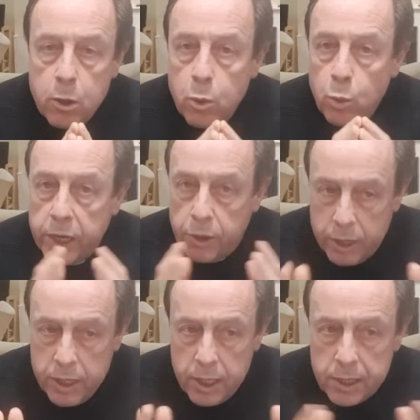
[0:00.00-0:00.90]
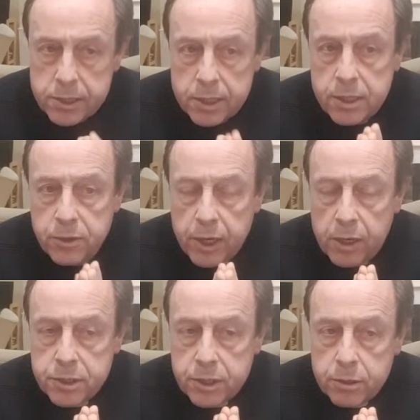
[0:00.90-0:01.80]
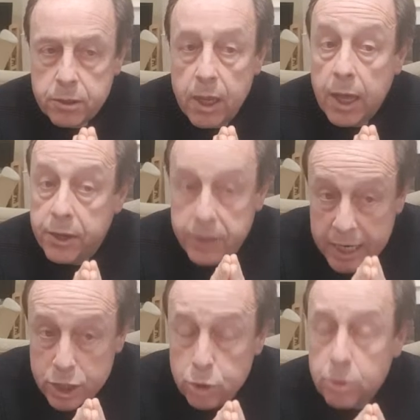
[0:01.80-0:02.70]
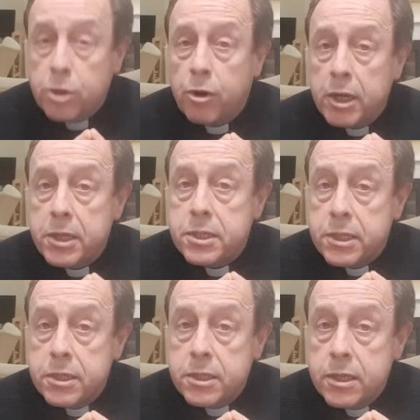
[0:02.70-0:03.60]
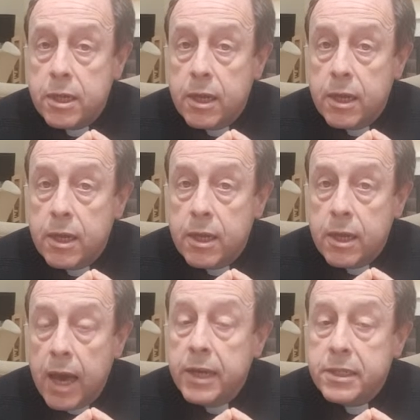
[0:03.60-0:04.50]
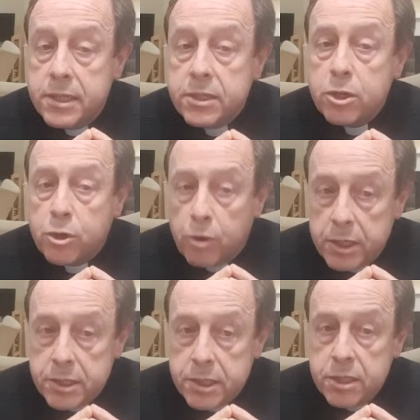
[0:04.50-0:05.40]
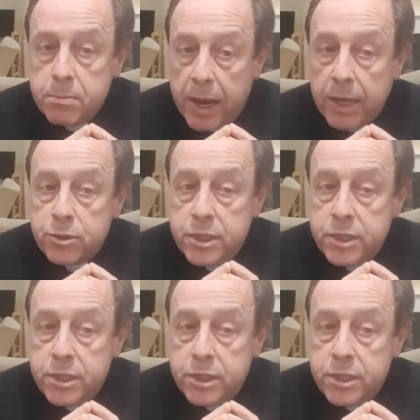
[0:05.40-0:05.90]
We are in, he says in the article, a national crisis, and it is a crisis about